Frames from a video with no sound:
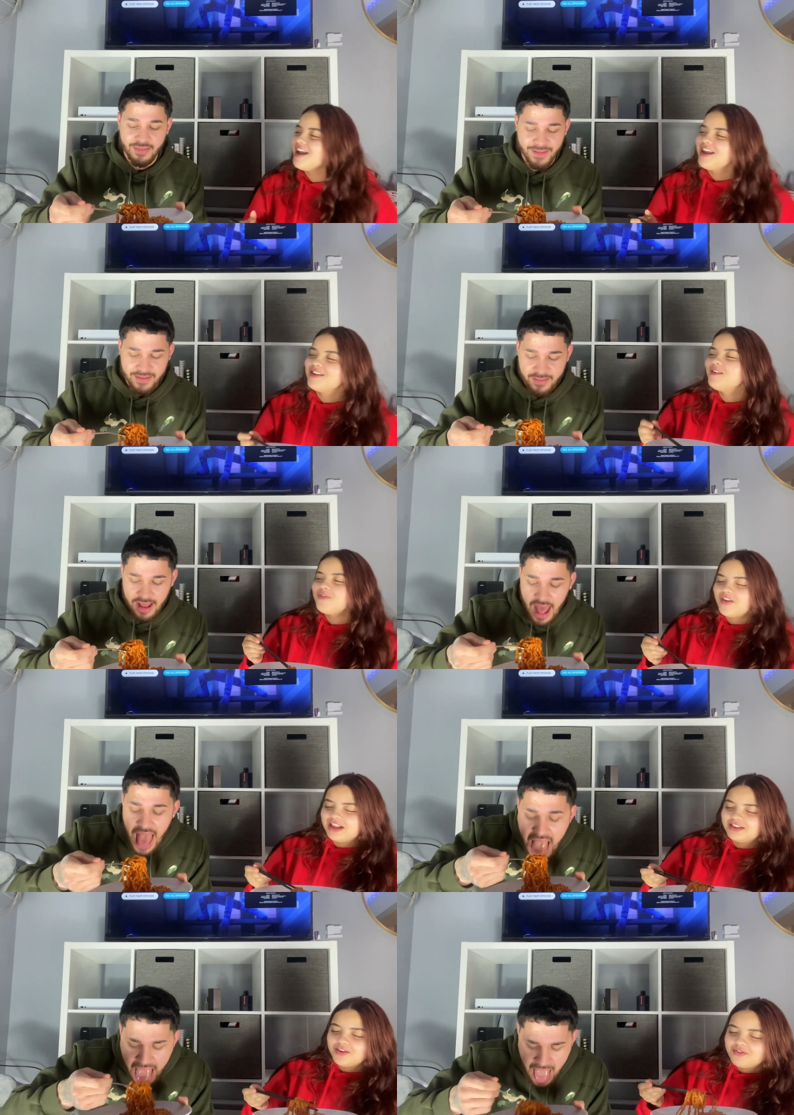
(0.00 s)
Speaker 1: Pray for you me.
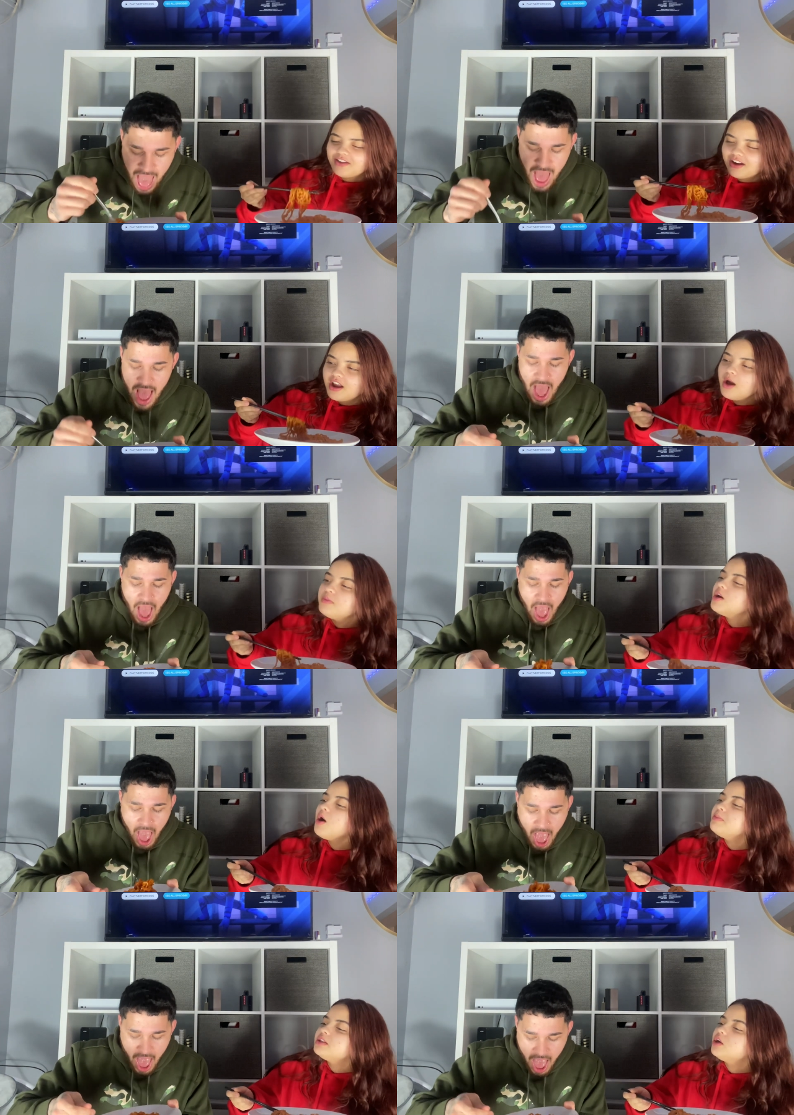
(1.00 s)
Face your fear.
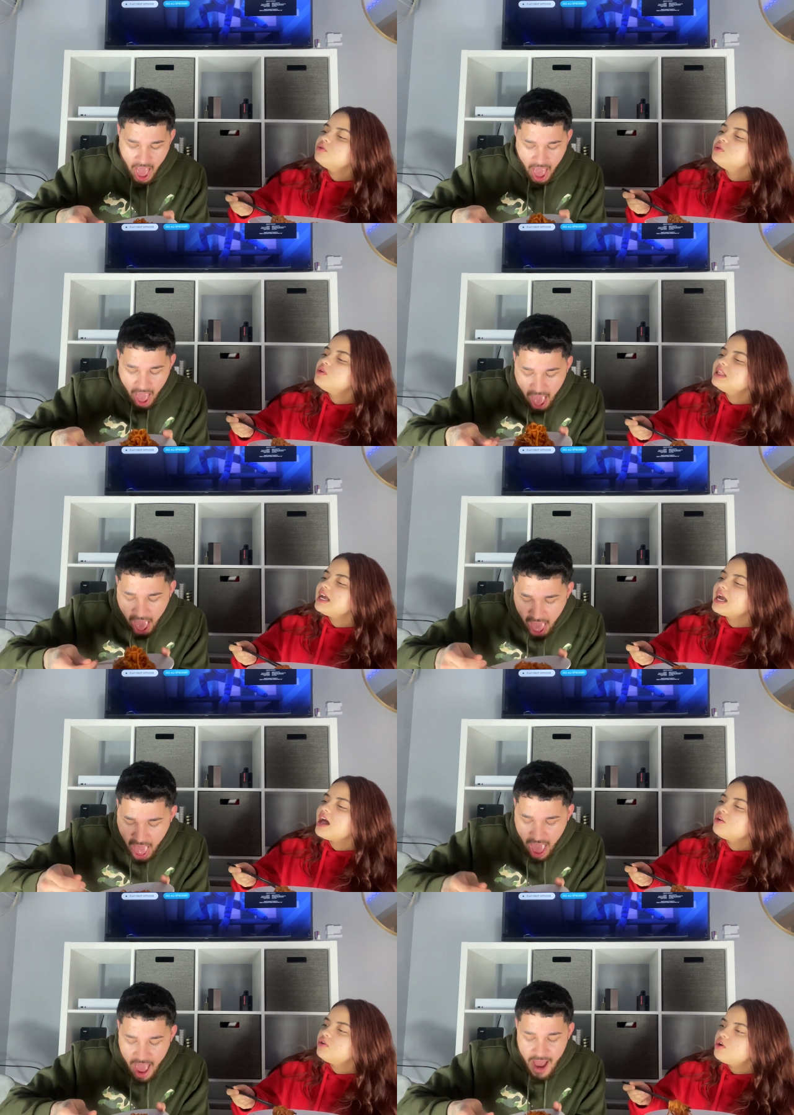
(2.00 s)
No, but don't do it like a
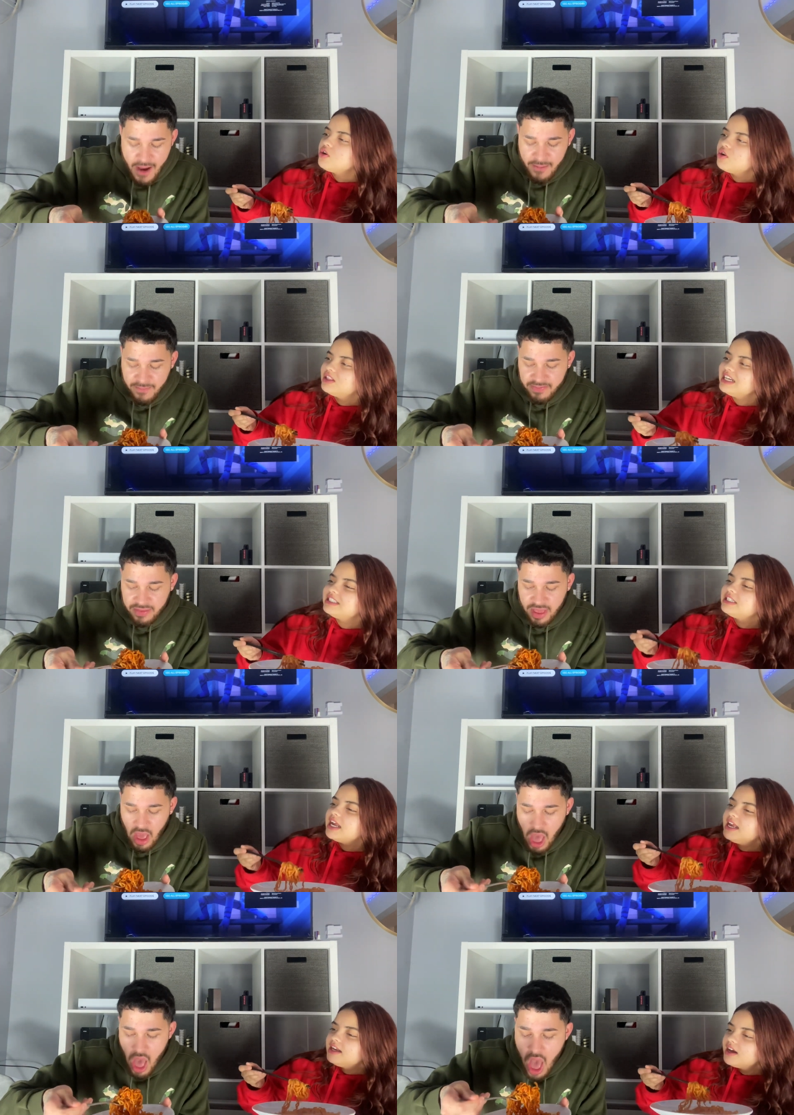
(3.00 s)
lo loco. Like
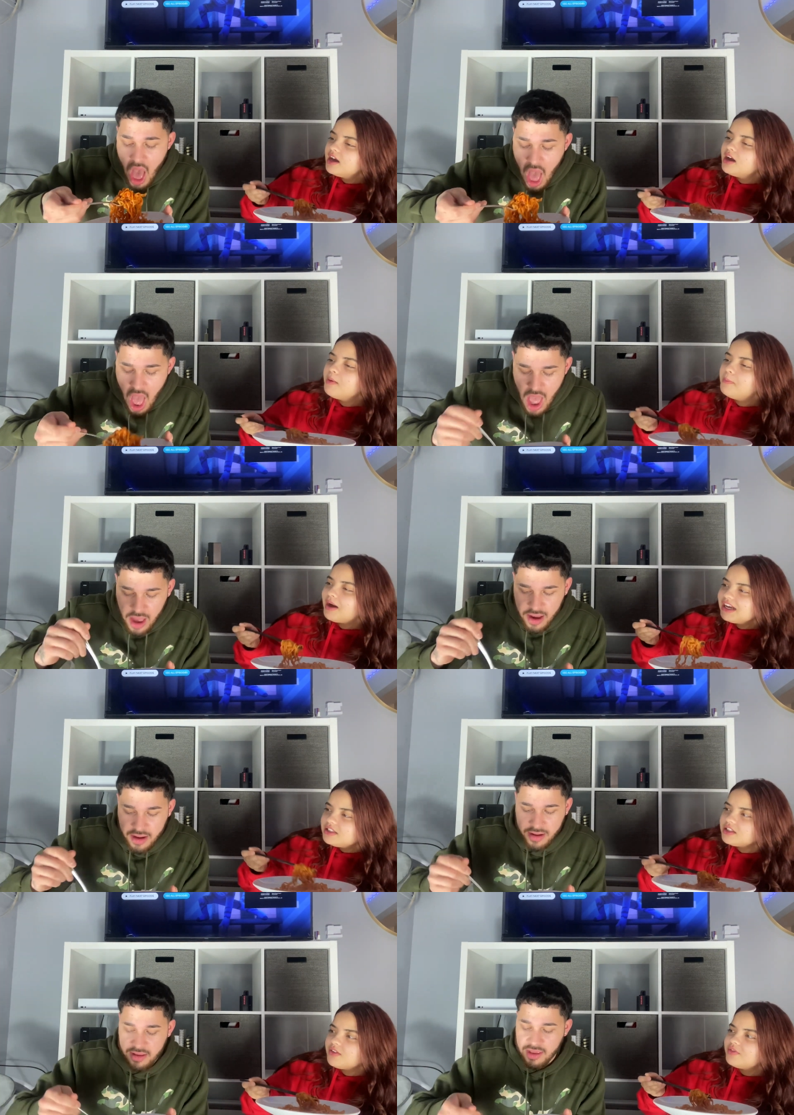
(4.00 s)
take
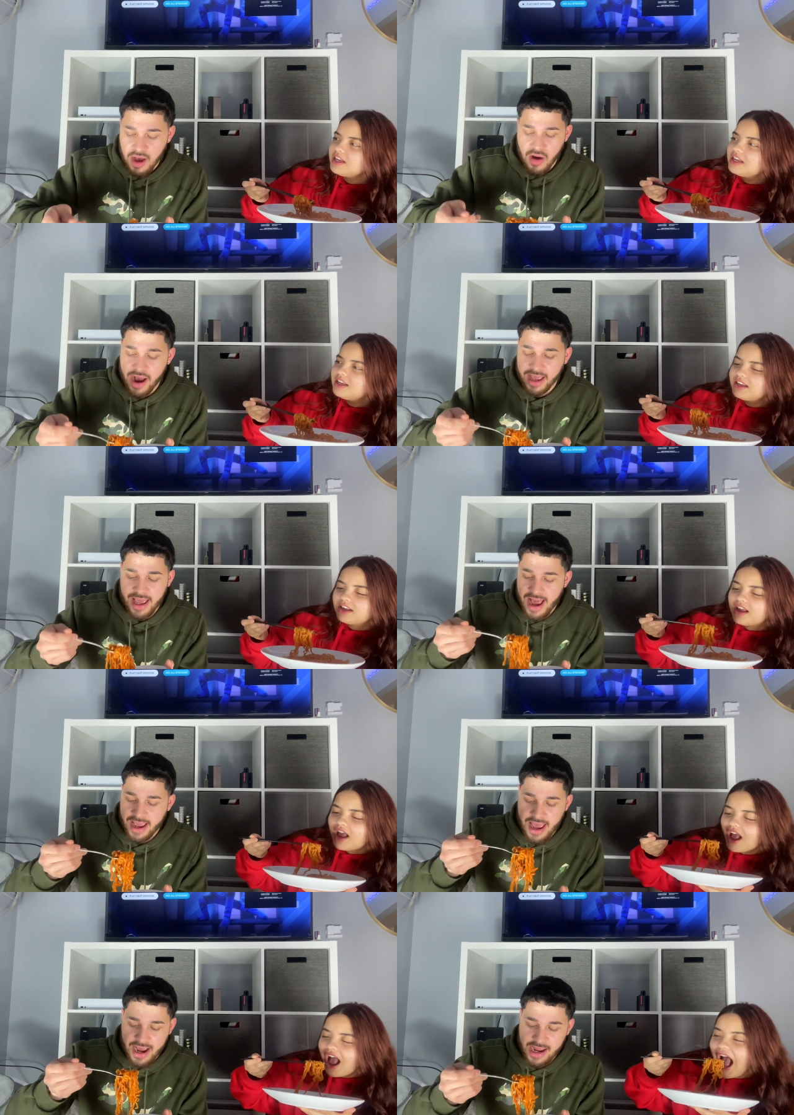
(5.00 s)
bites of no, it. No, I can't.
Speaker 2: I
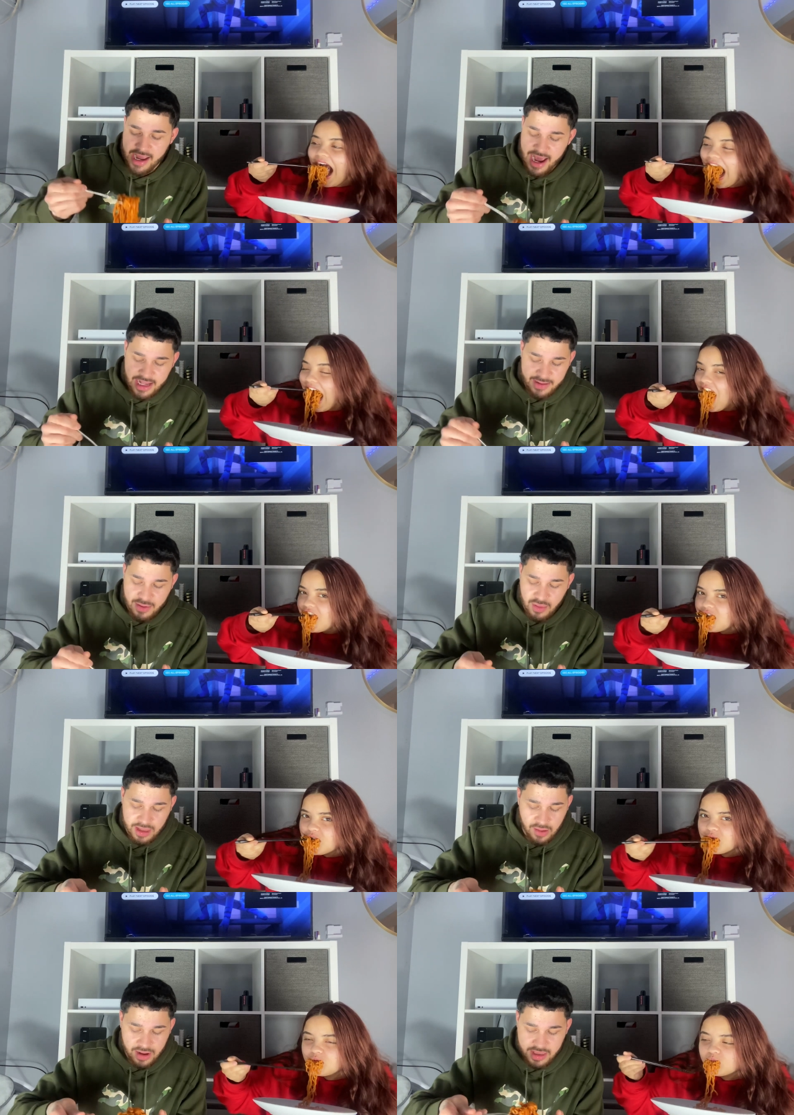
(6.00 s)
can't. I can't. It has to be one of
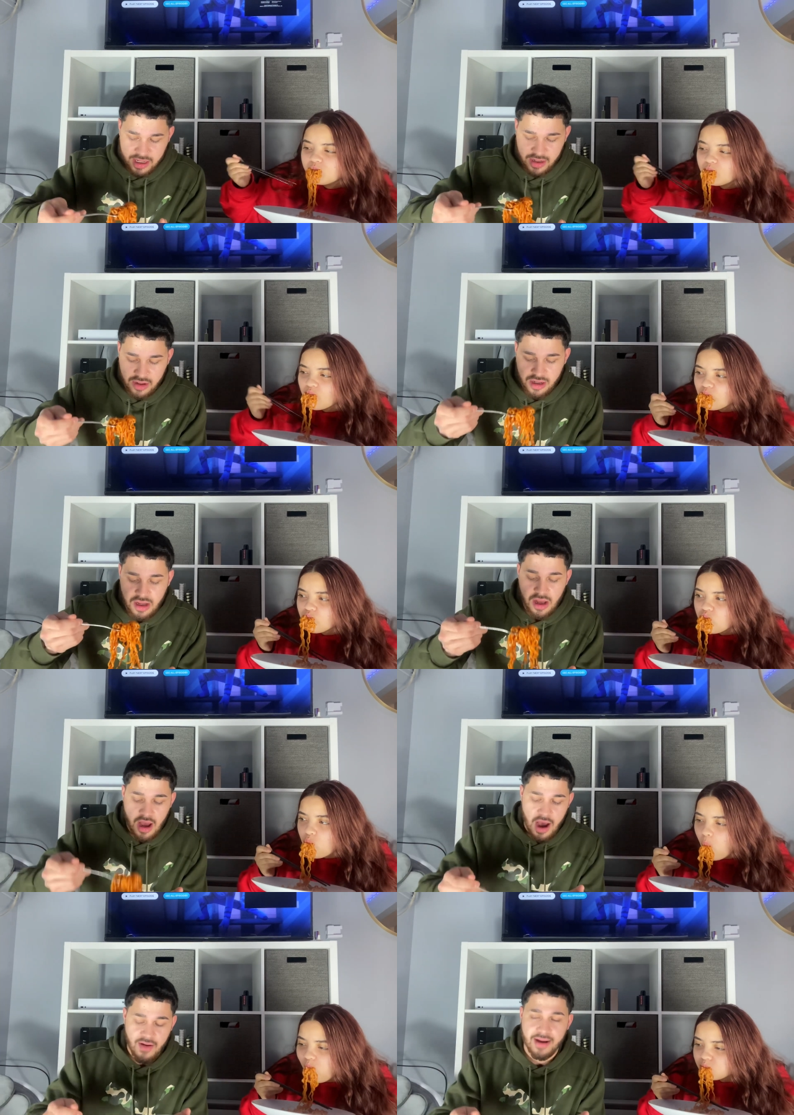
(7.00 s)
them cantos.
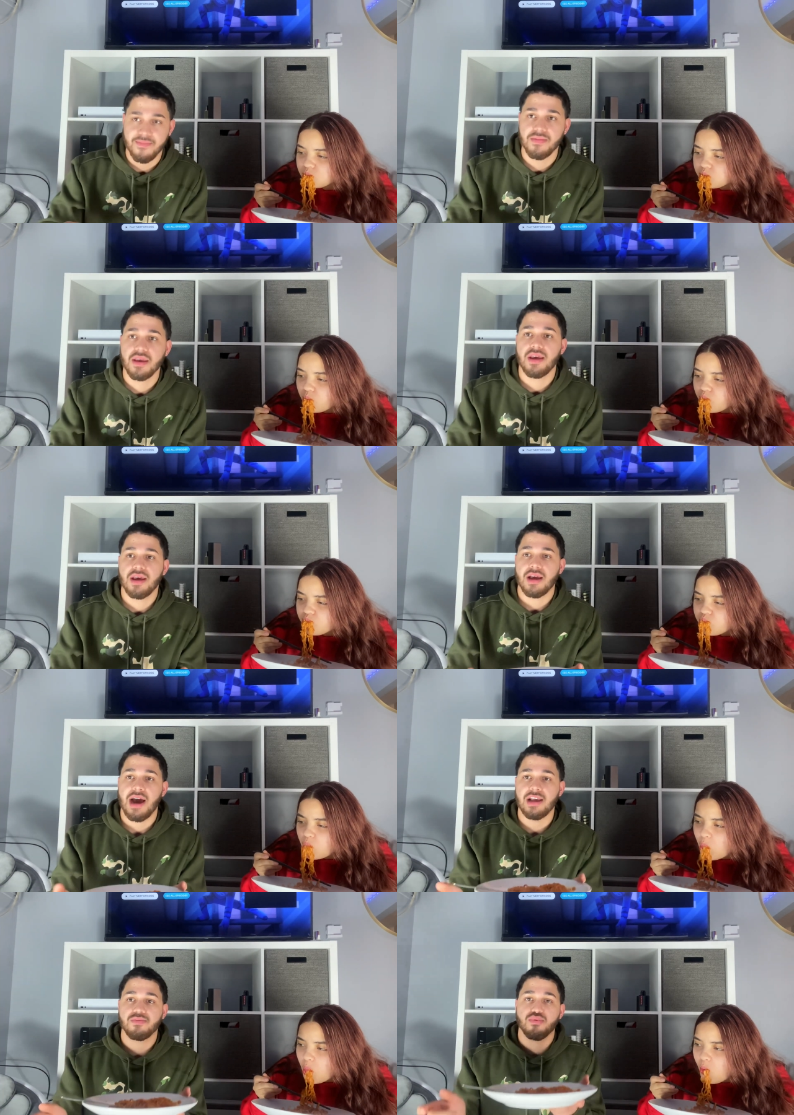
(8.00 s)
All right,
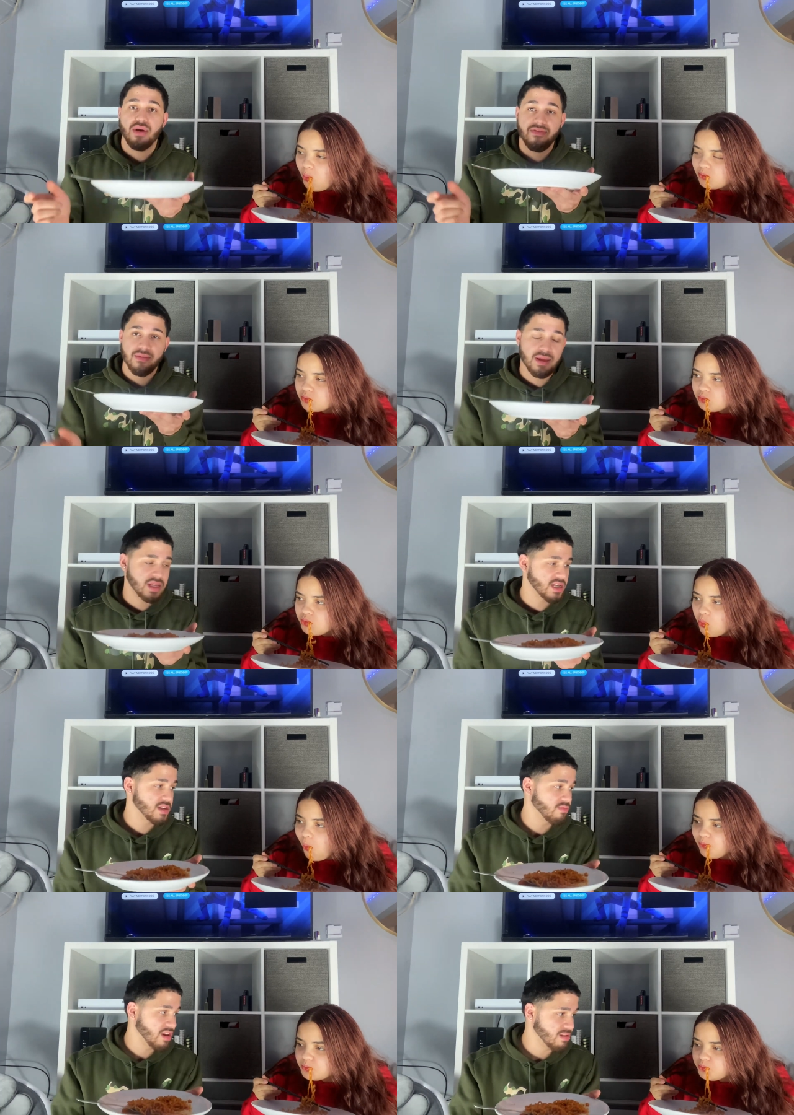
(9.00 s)
guys, pray for me. This is
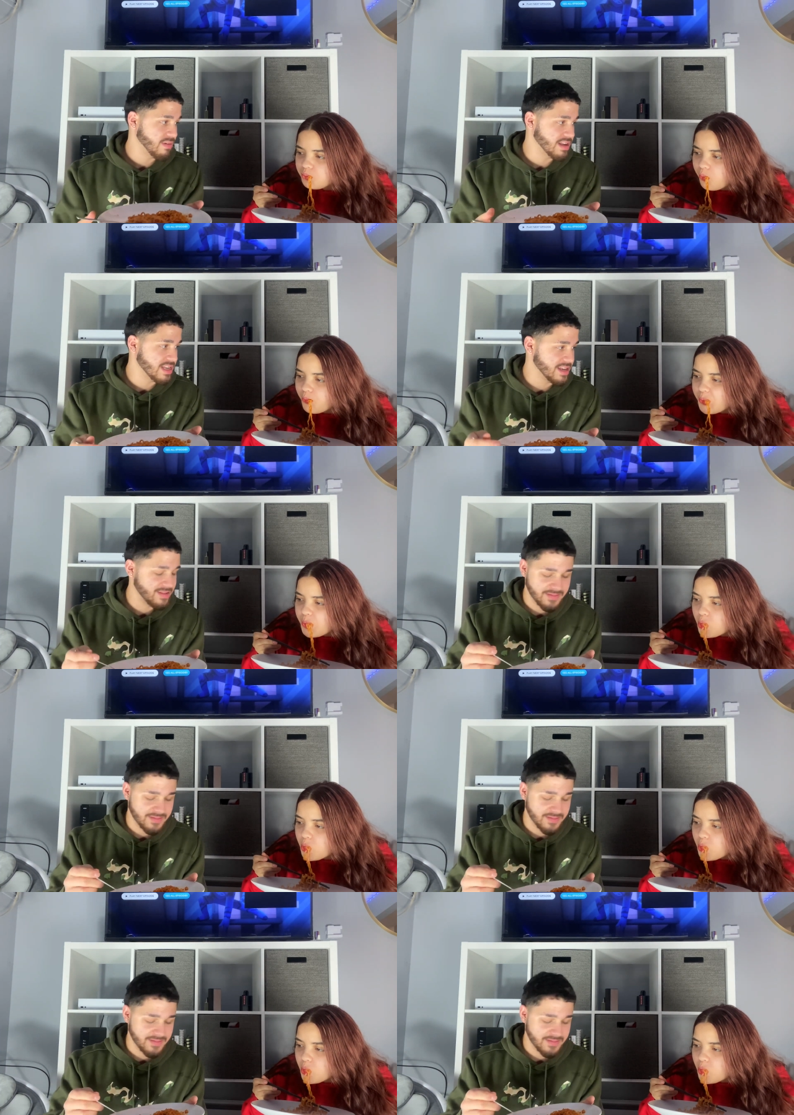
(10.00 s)
really spicy.